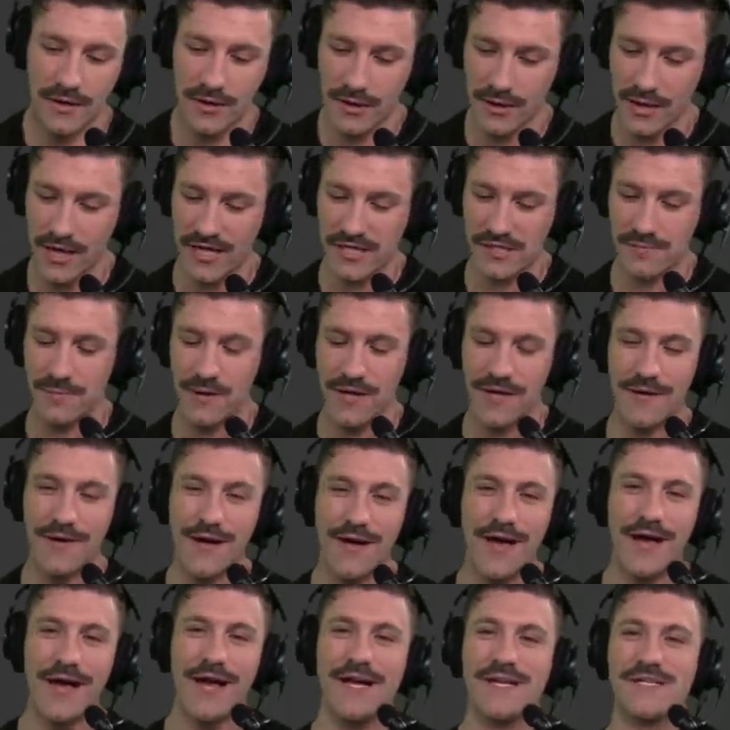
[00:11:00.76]
Gillespie
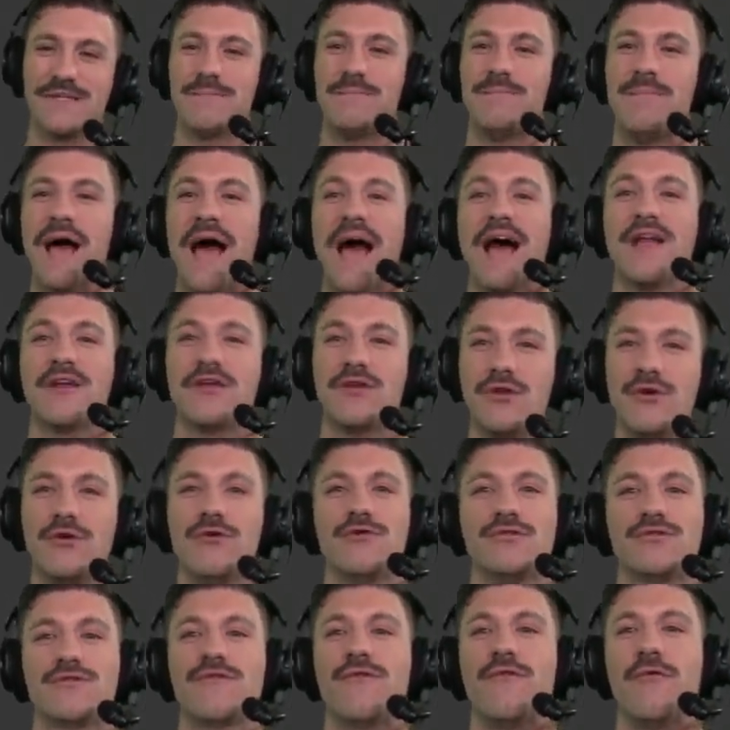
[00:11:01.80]
is bad
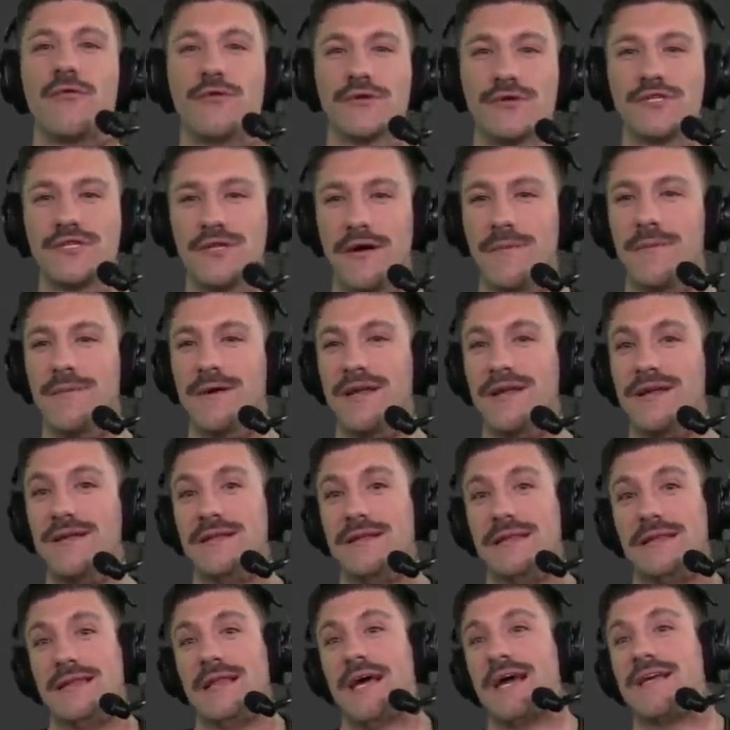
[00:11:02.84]
news for somebody
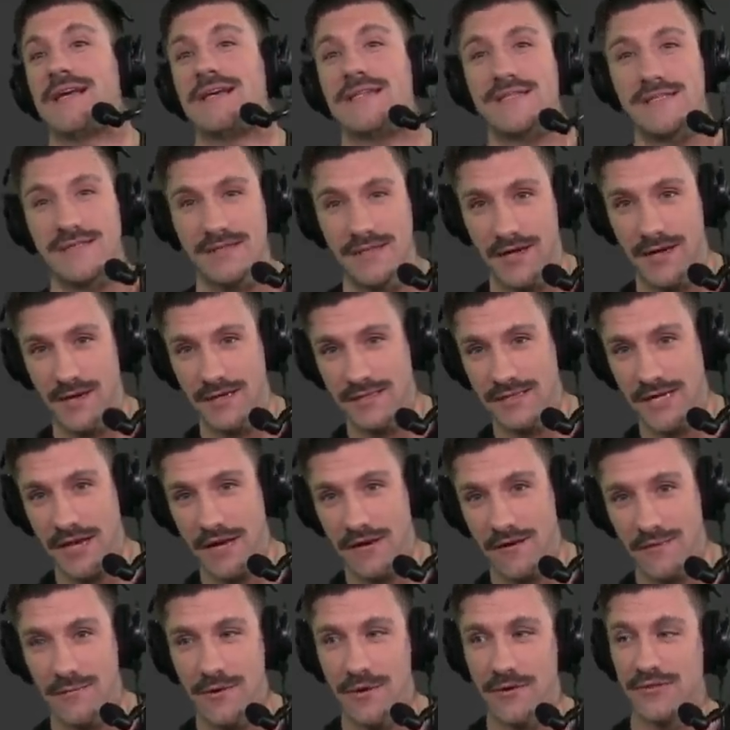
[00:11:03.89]
like a uh,
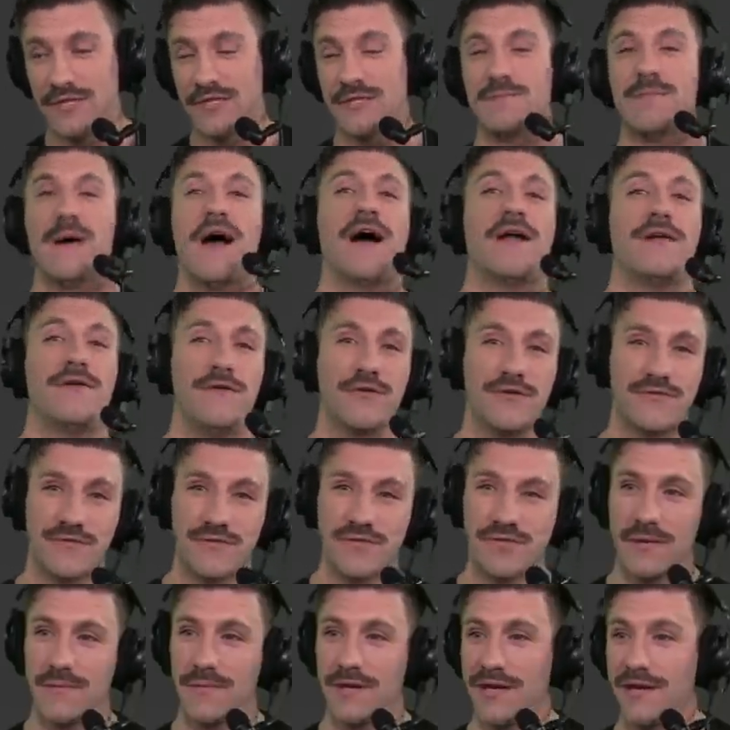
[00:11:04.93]
Tanner Muse. It's bad news for
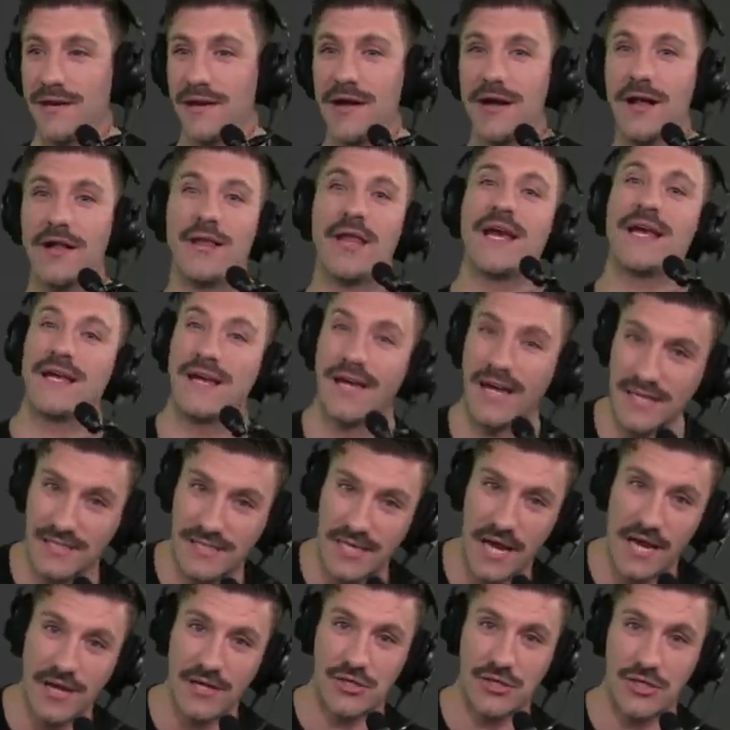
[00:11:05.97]
somebody like an
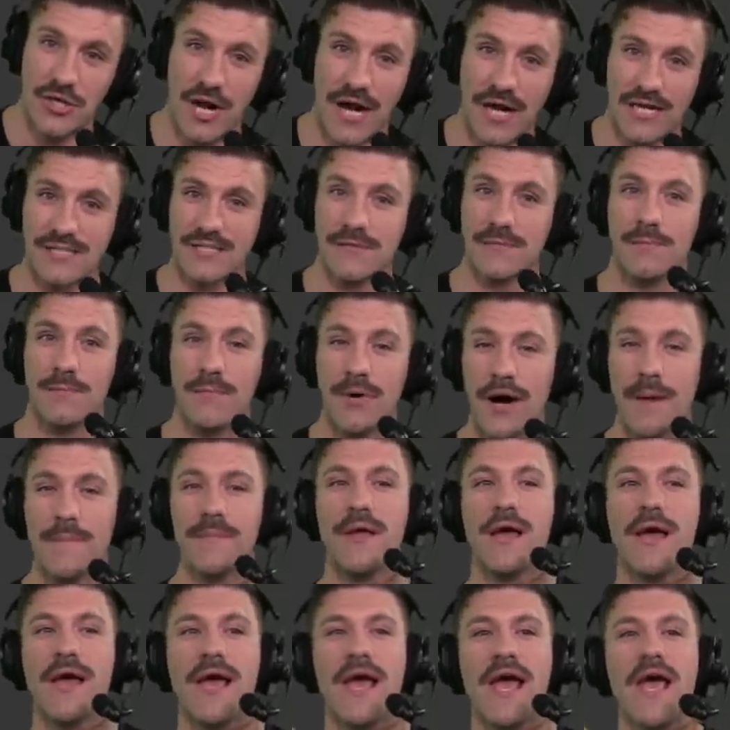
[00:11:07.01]
Isaiah Johnson. But
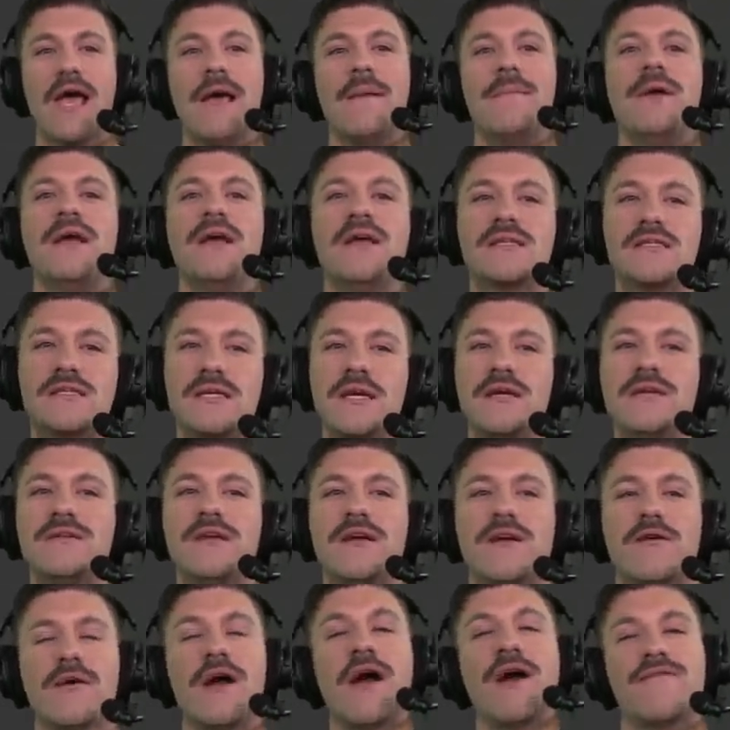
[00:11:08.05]
A B C
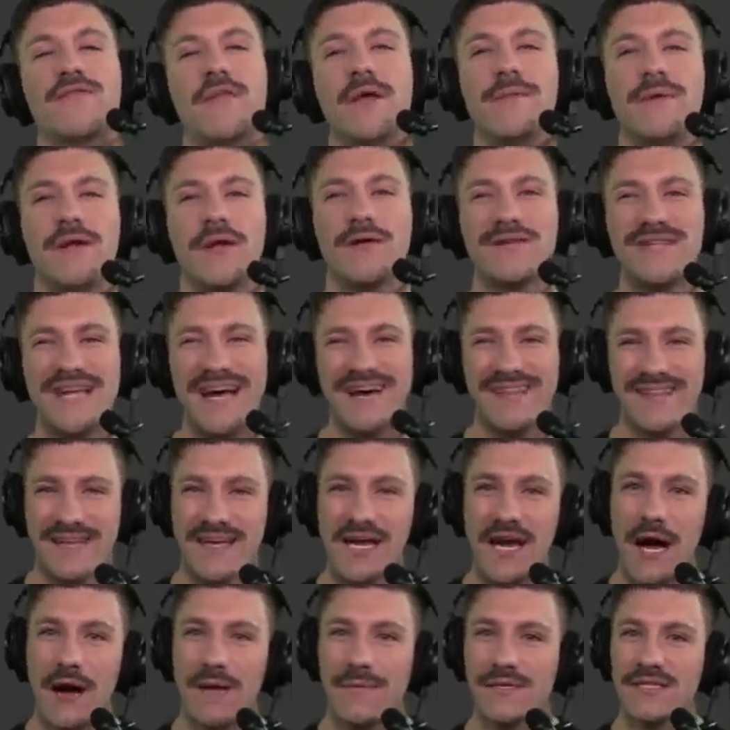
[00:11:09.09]
D R F. let me know down in the
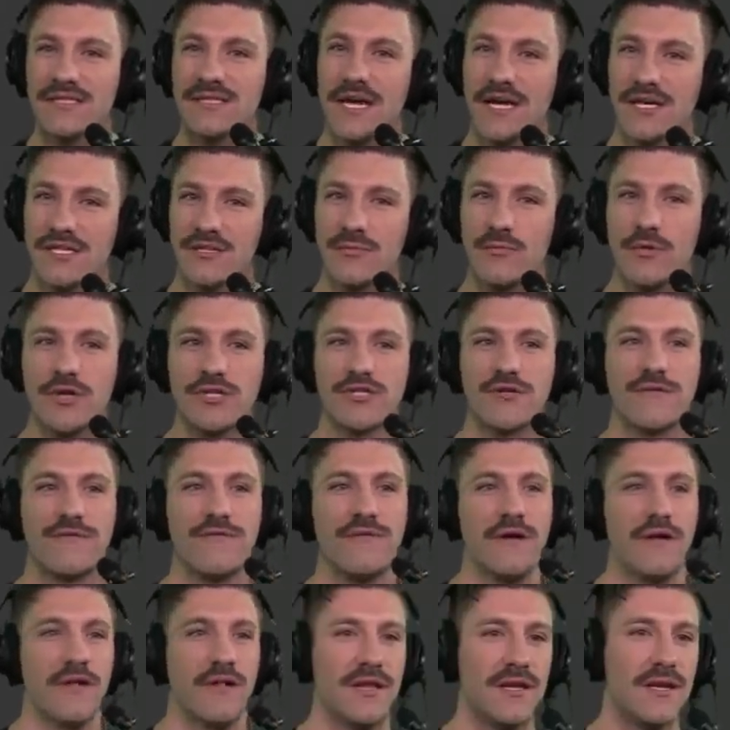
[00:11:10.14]
comment section what you're
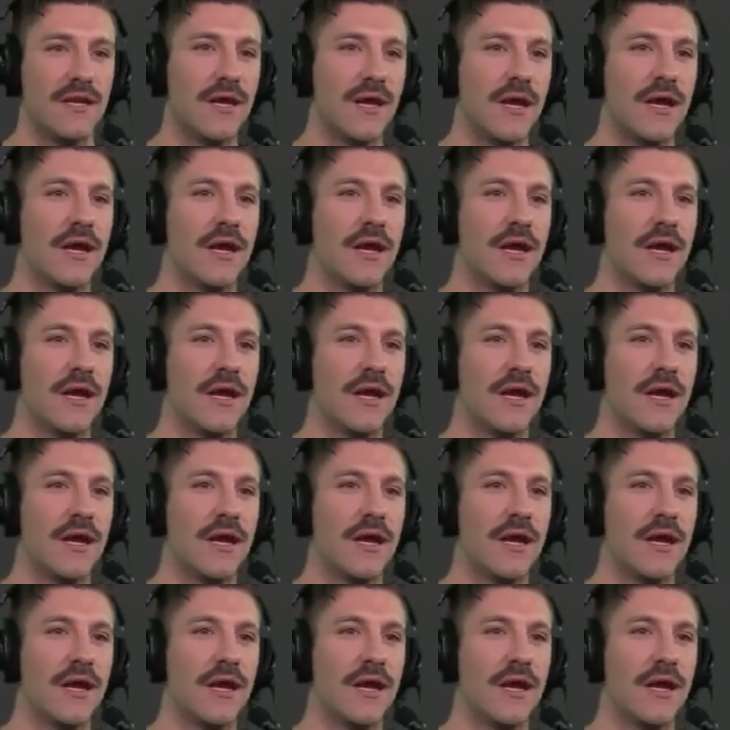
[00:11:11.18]
feeling.